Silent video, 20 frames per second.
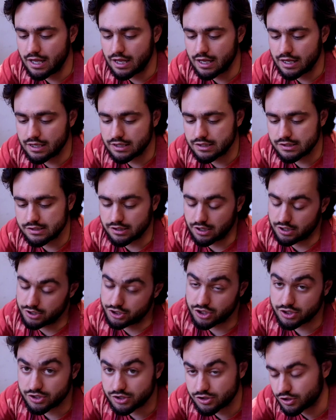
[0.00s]
and so I
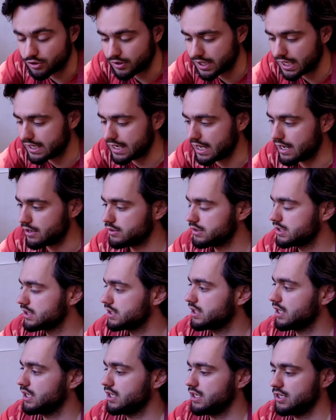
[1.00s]
just took it
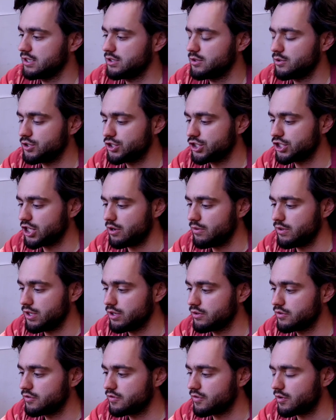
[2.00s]
out to show
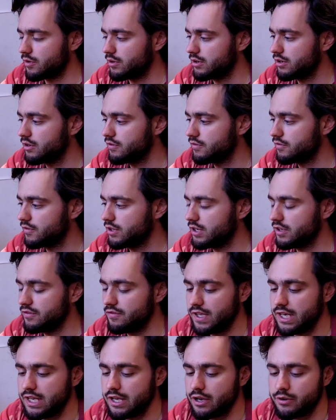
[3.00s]
you for the
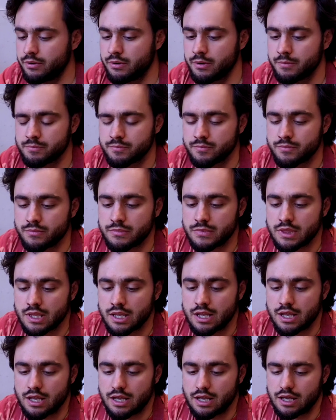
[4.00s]
video,
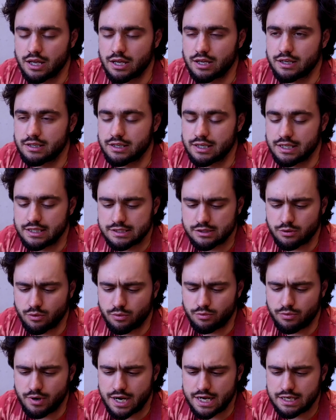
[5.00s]
and it's
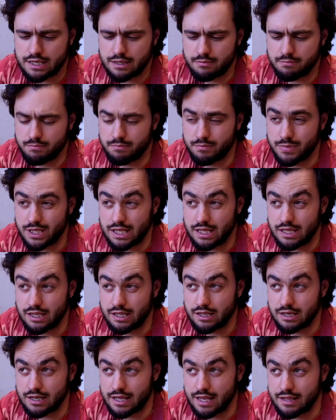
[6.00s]
already
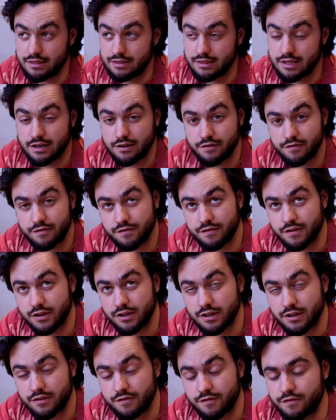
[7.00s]
been in there
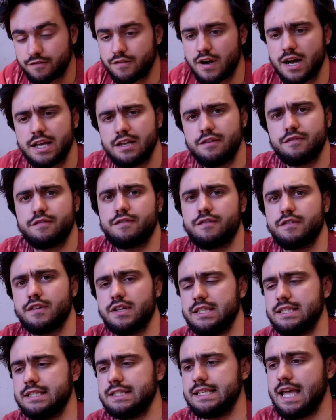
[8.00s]
for 5
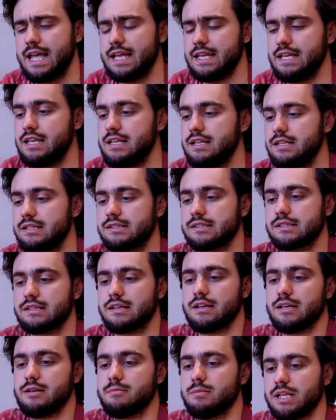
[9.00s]
days,
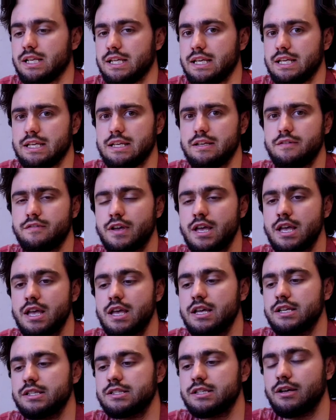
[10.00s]
I believe,
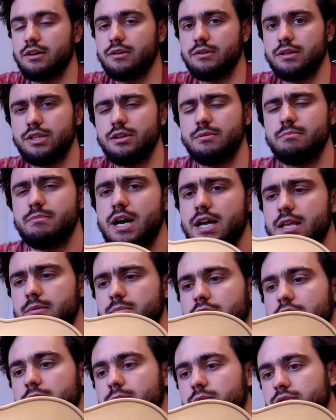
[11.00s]
so you
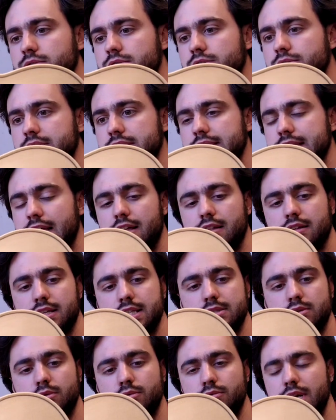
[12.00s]
might be able to tell
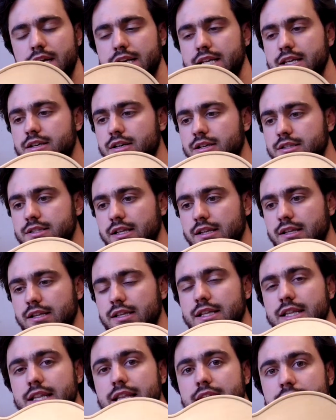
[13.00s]
it's already got a
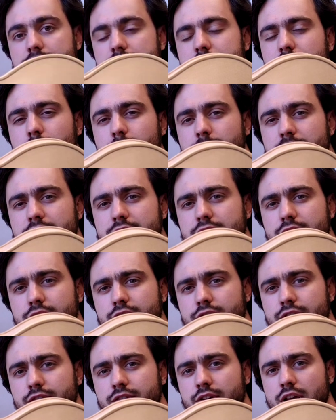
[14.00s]
little bit
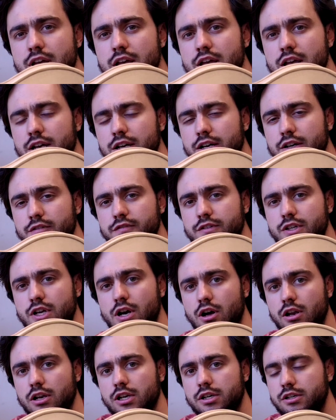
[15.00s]
of
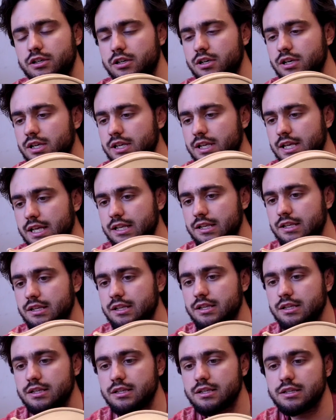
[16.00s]
color
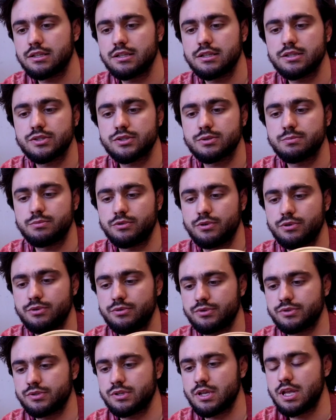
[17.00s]
in the
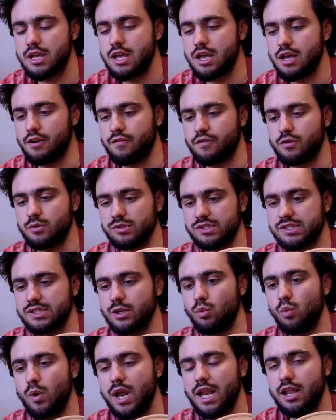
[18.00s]
spruce. Of course
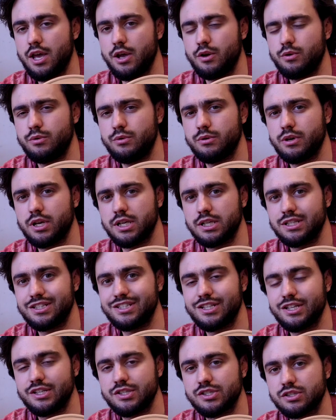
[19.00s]
the willow
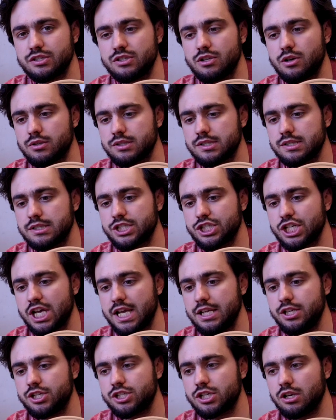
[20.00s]
does not
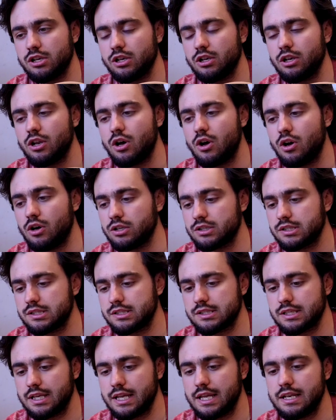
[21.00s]
change a
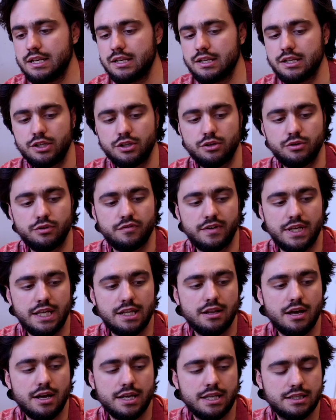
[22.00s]
lot in the
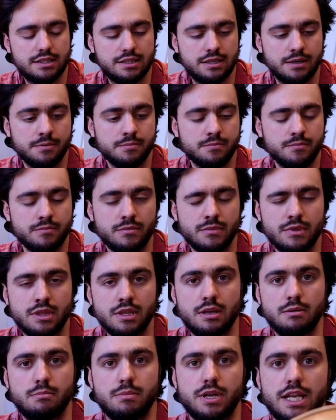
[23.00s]
UV light.
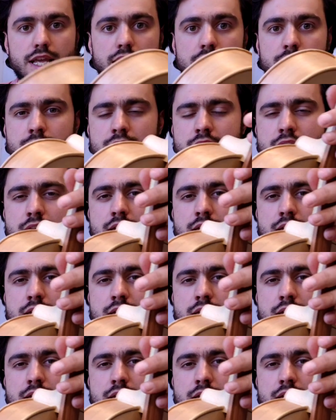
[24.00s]
But yeah,